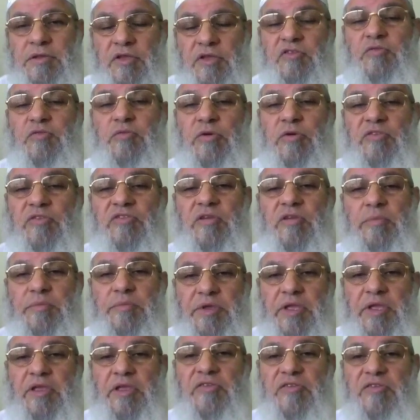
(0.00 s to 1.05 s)
This was the
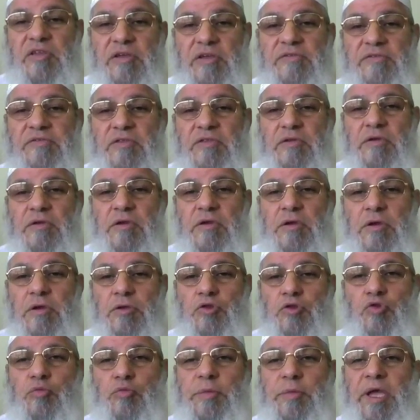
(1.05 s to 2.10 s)
biggest gift
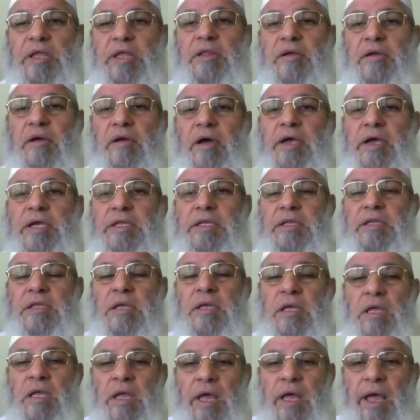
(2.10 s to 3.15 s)
to mankind
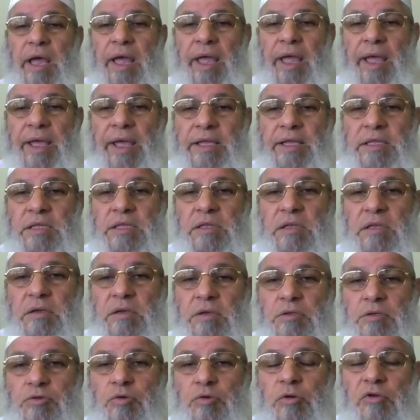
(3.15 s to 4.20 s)
and
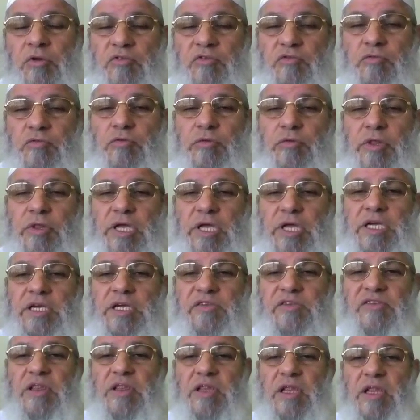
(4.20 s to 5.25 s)
to Rasulullah
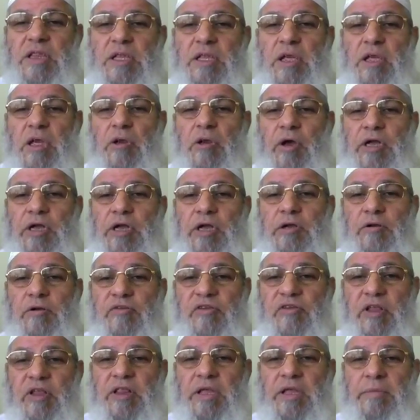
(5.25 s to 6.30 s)
sallallahu alayhi
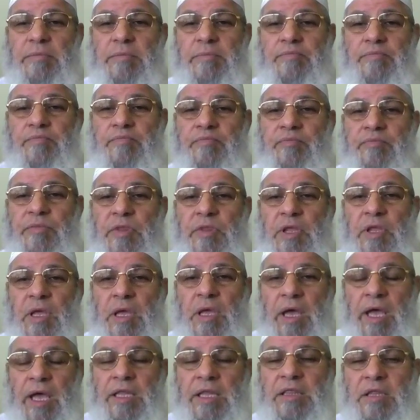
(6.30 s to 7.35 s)
wasallam,
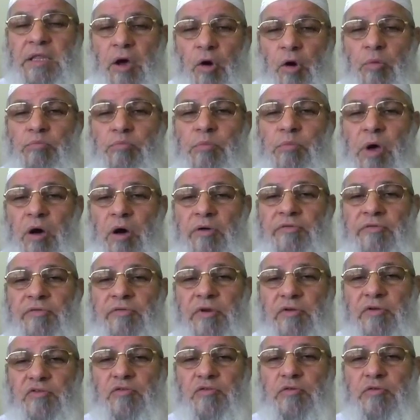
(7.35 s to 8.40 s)
and the ummah of
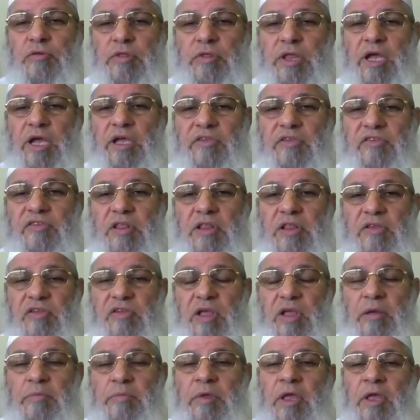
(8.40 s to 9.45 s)
Rasulullah sallallahu
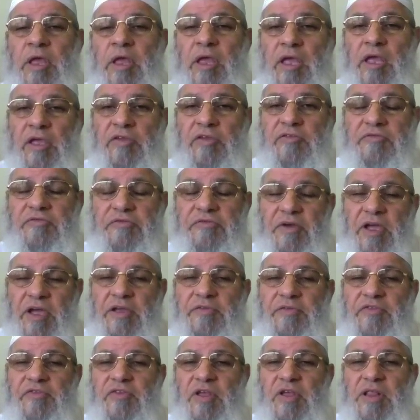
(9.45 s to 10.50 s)
alayhi wasallam is
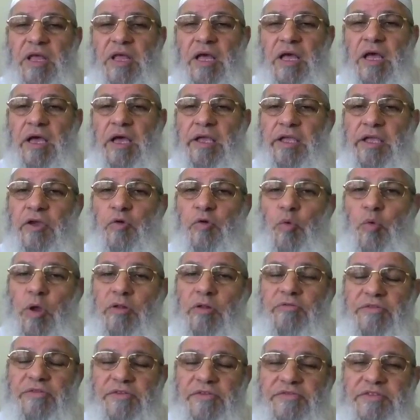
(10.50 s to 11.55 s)
five salah
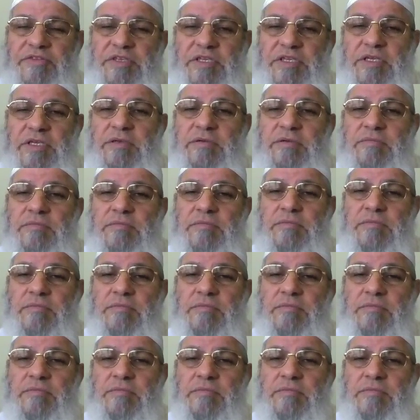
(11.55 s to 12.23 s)
equal 50.